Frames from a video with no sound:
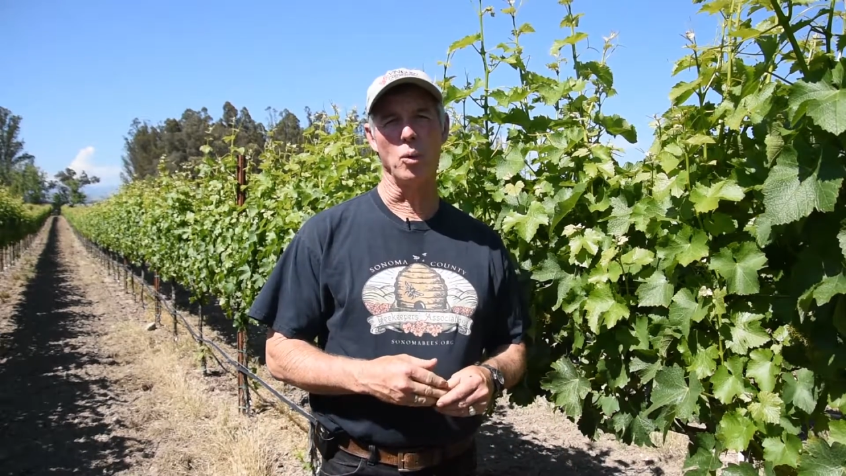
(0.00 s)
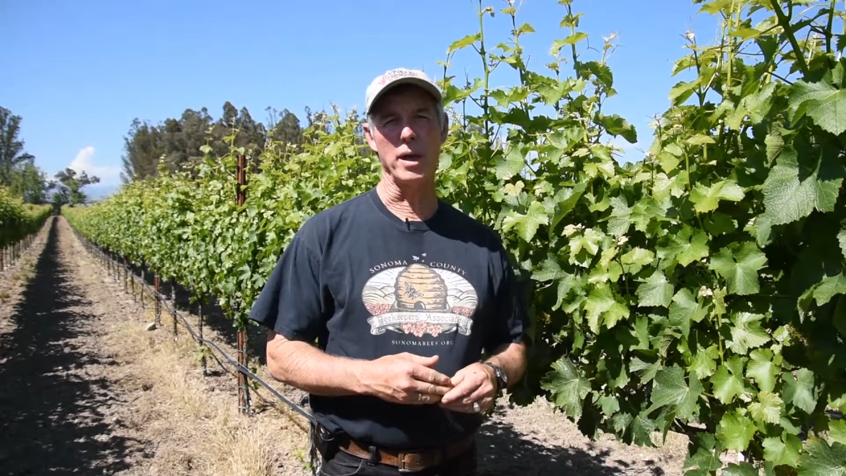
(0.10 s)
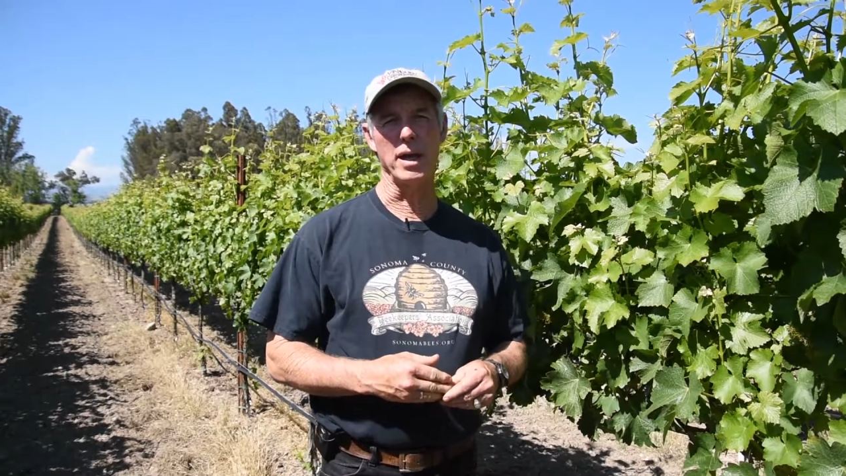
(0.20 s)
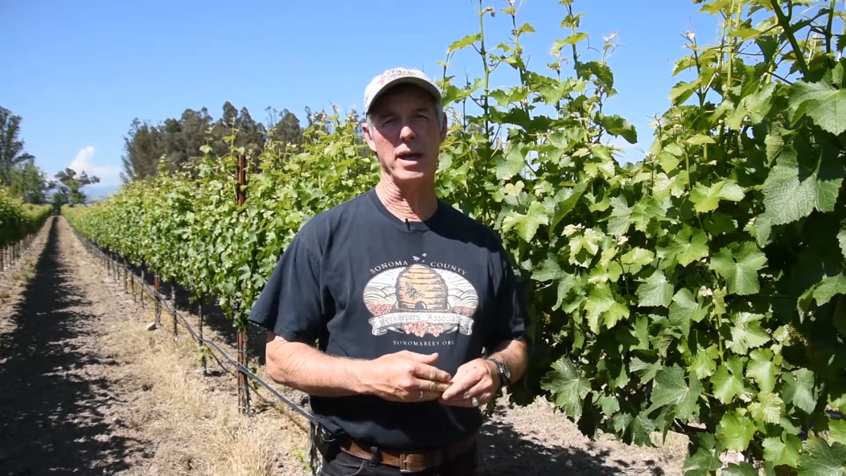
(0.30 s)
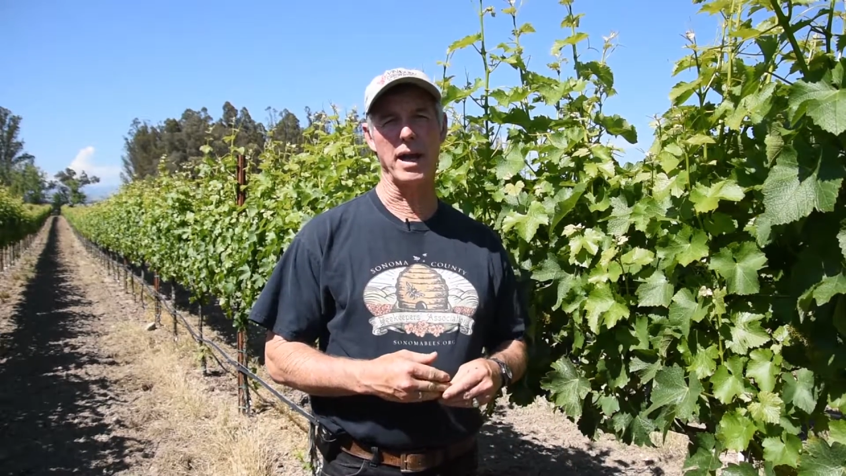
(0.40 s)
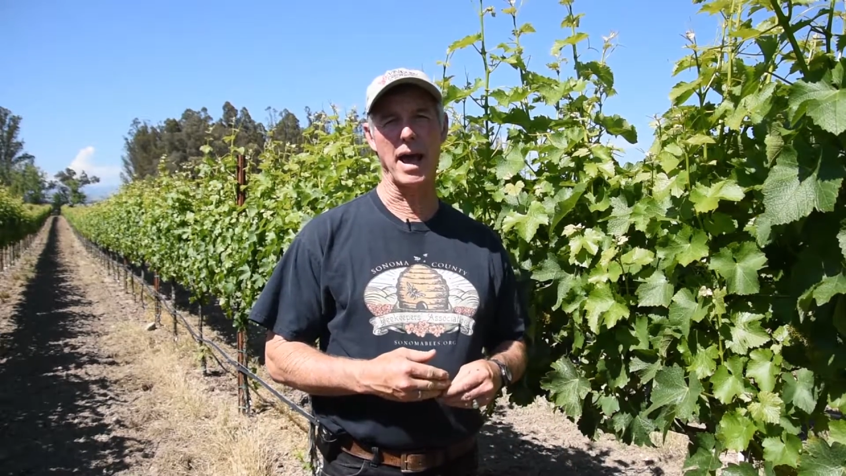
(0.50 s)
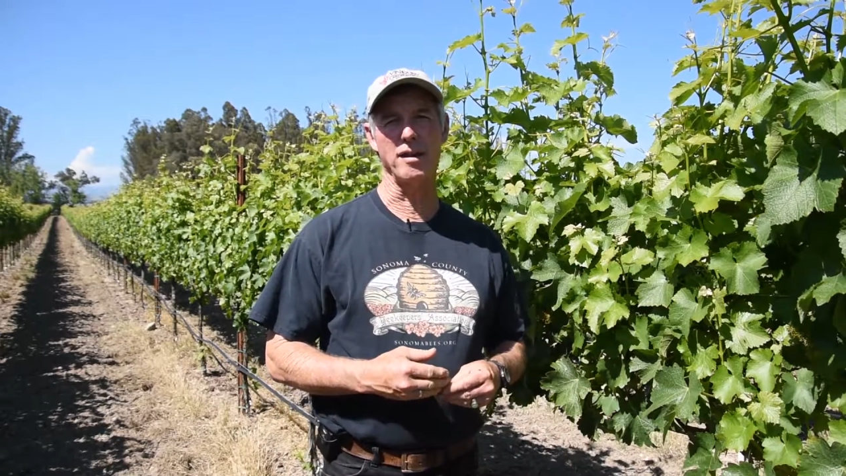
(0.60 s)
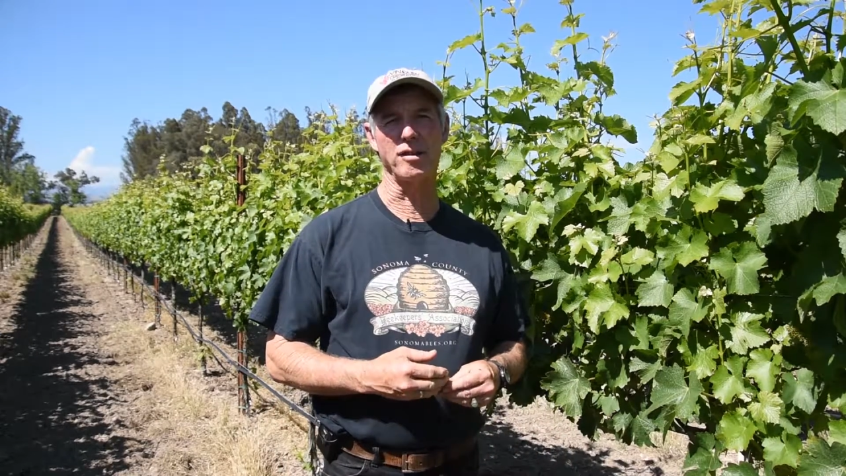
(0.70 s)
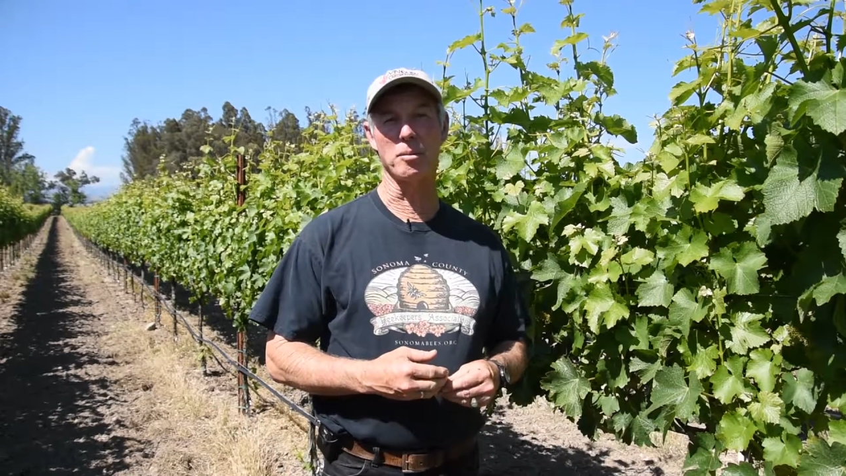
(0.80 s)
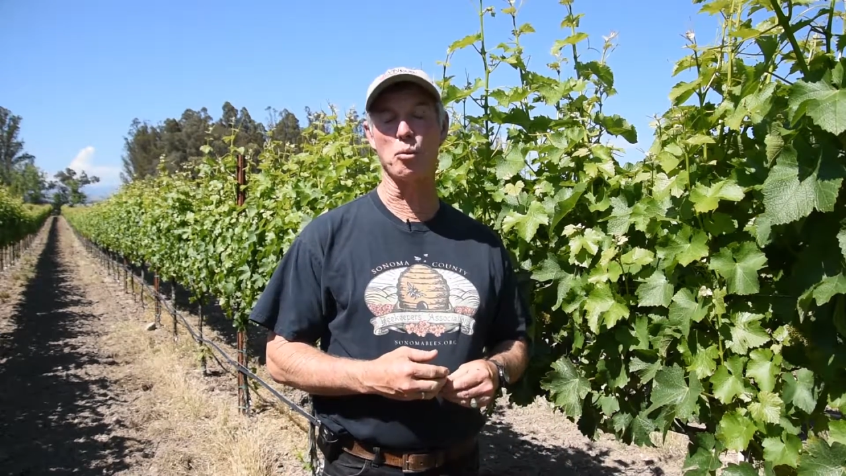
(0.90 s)
we
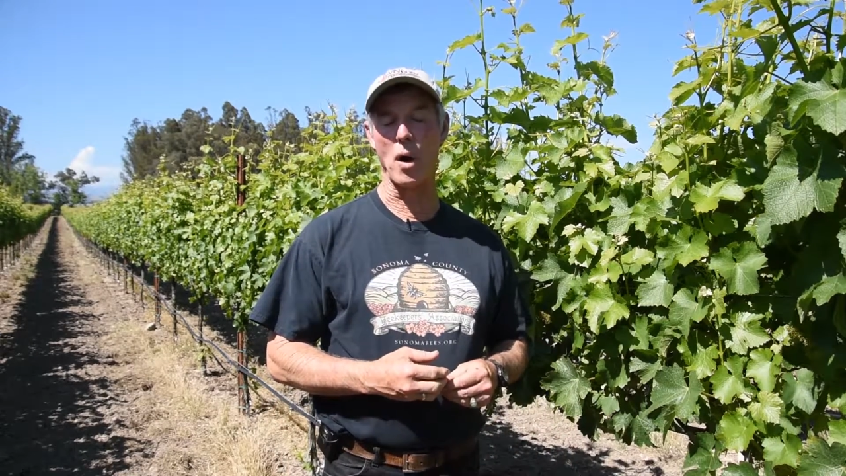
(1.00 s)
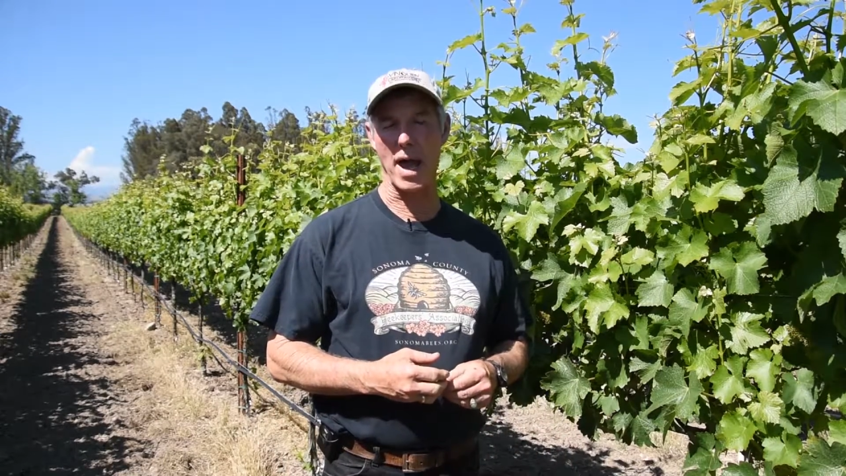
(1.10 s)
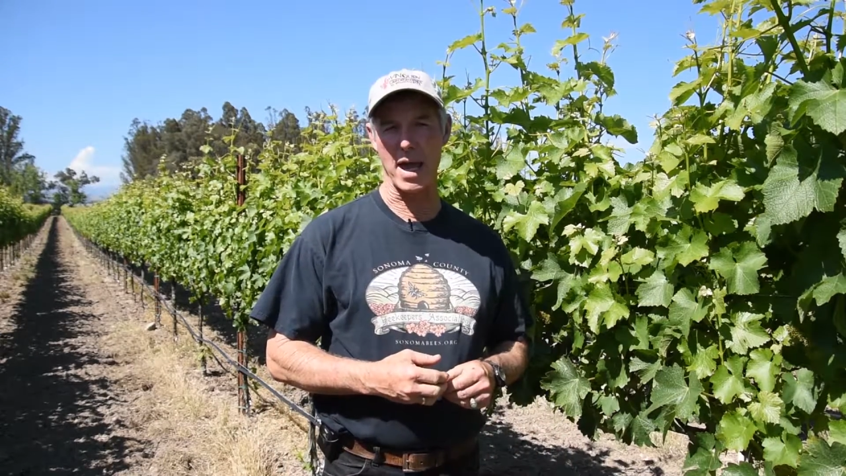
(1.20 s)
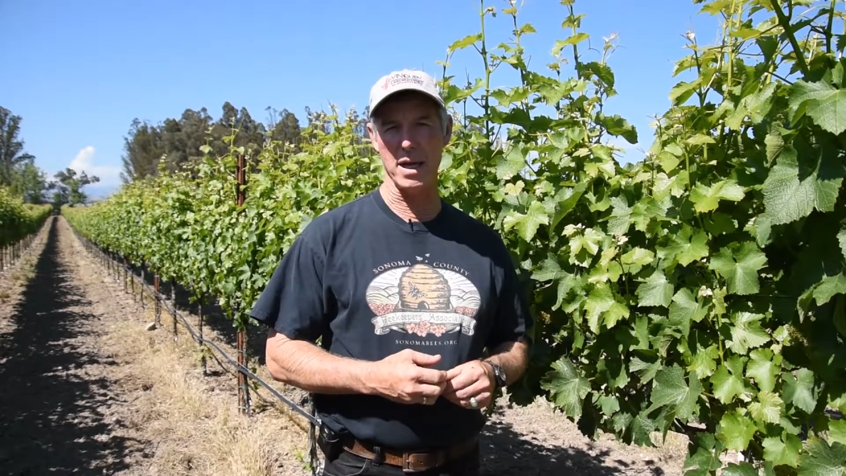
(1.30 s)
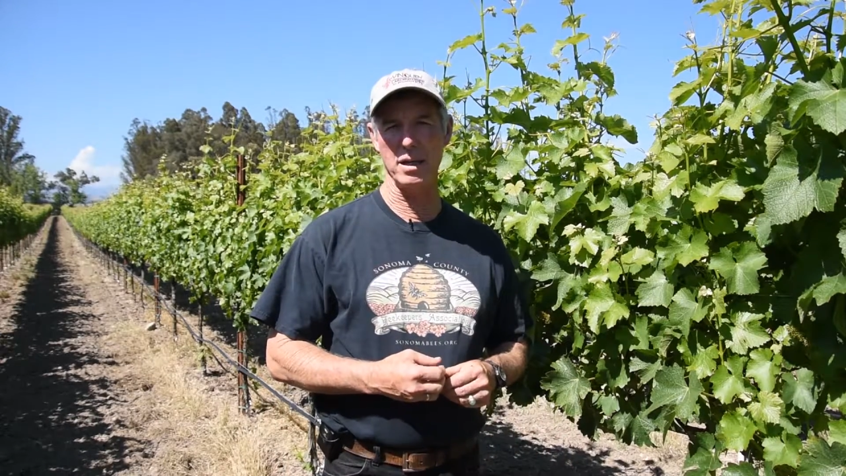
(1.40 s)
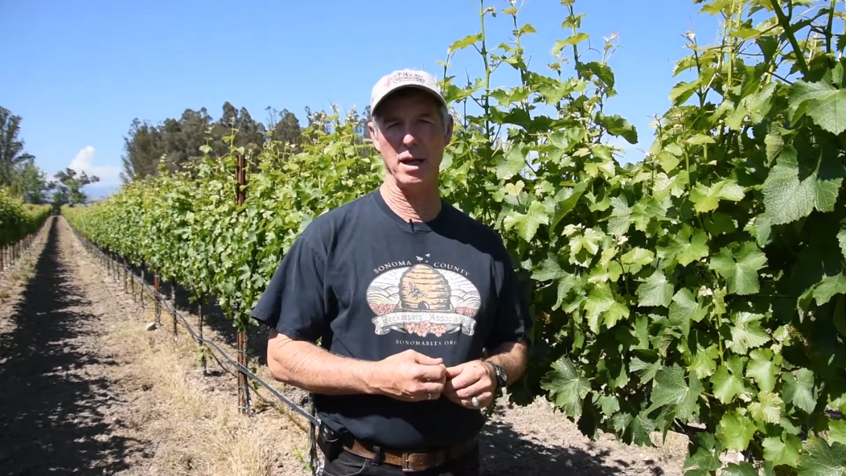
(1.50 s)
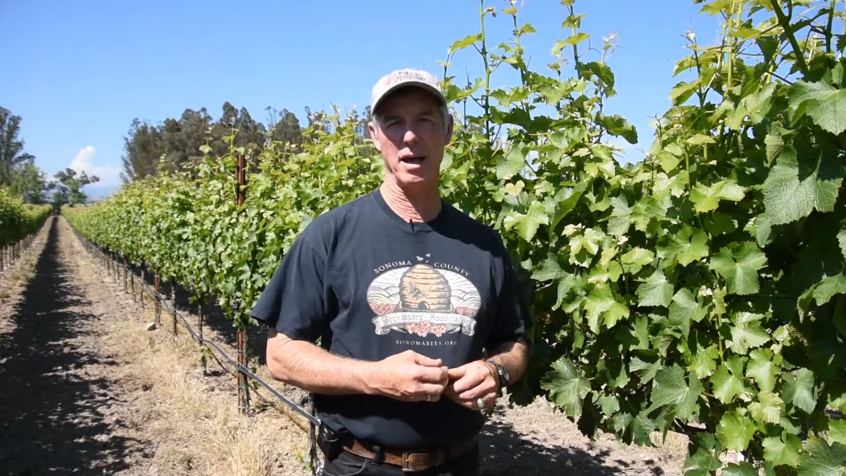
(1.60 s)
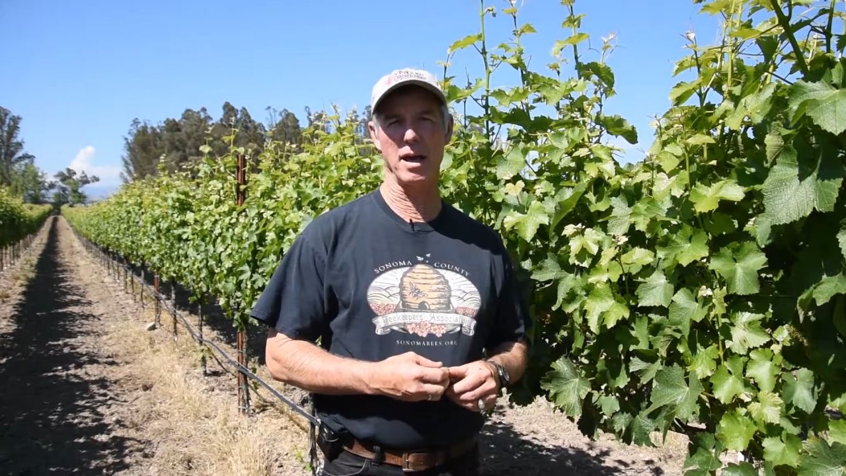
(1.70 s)
had some rain